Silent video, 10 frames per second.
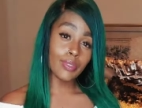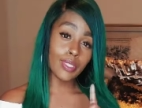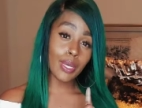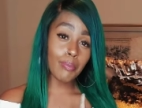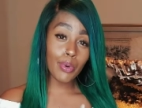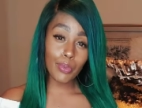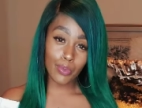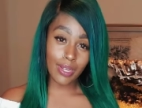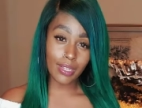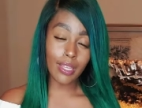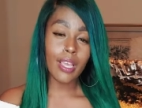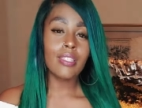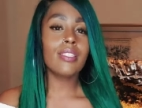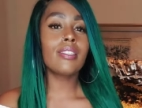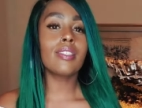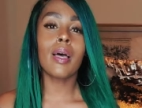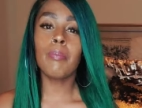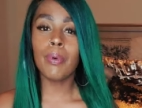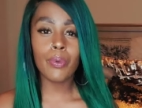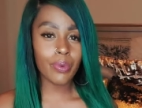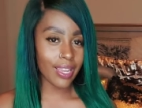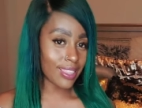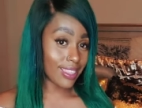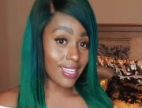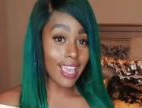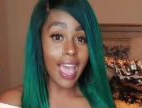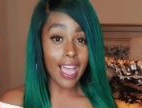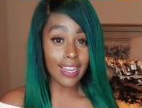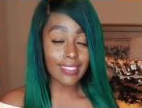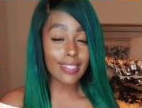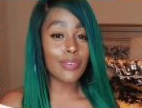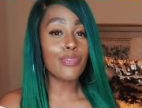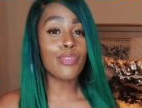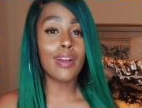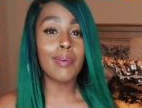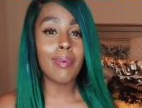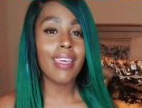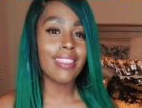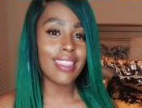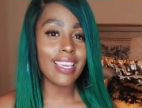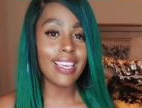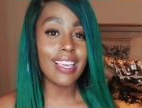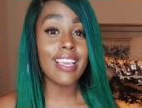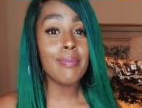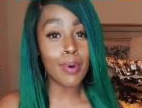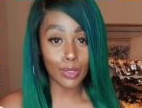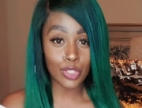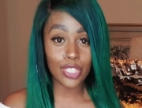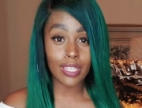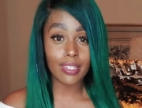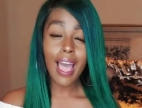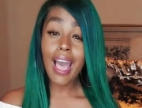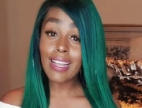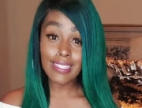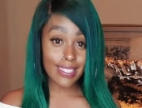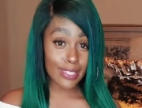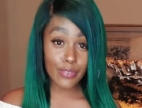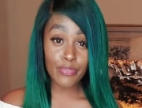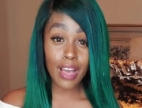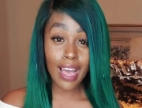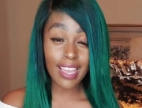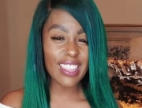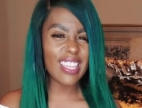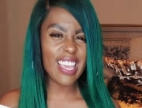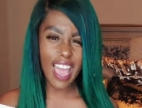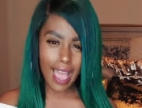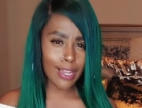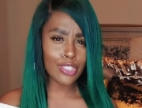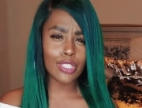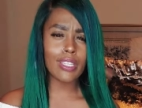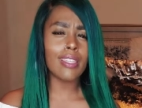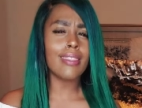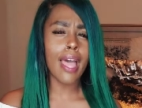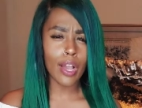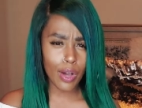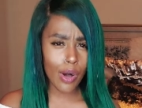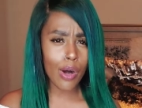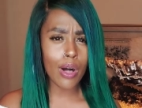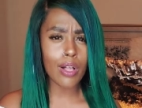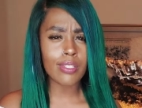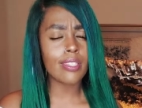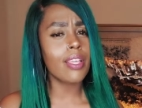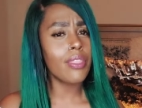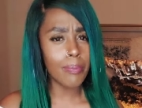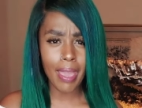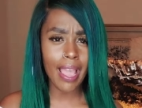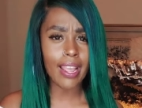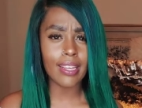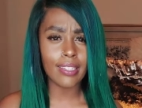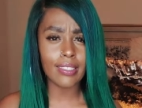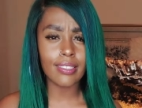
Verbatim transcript: Number one, separate the act from the emotion. Identify the action that caused the pain.